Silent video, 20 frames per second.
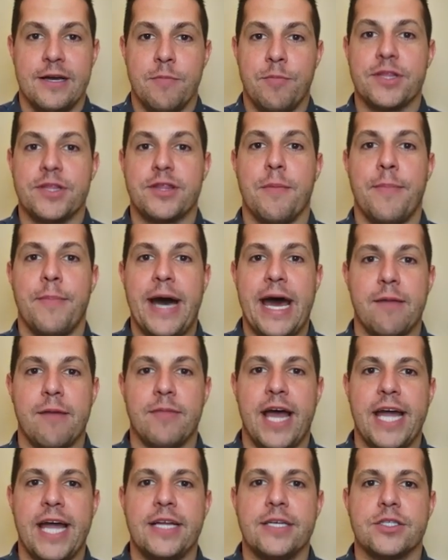But the
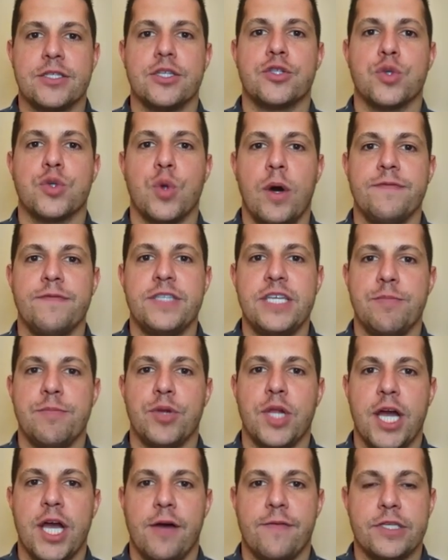bottom line is the 12-team
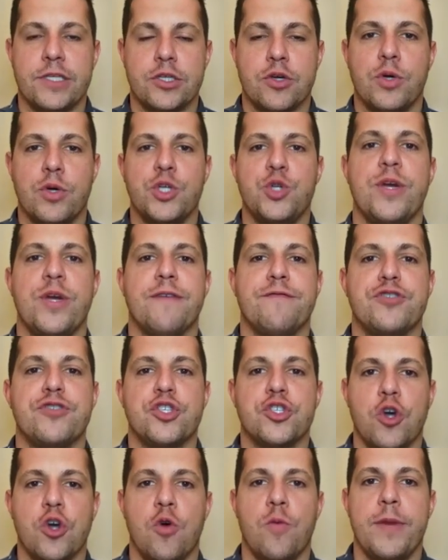playoff is going to give
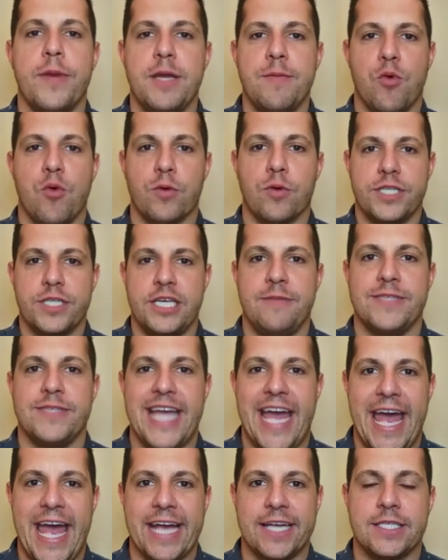so many more teams
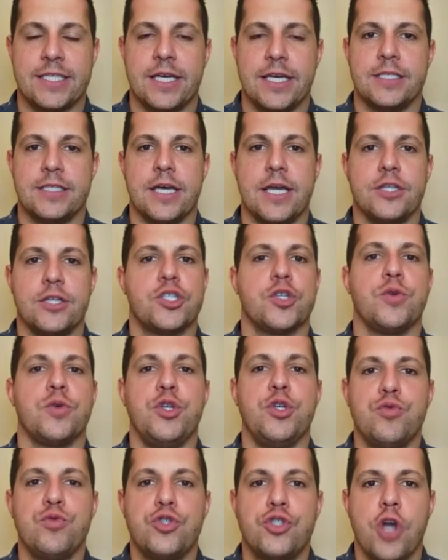access, and so
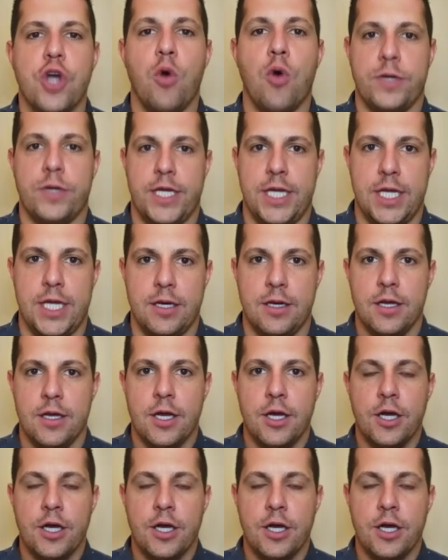you don't need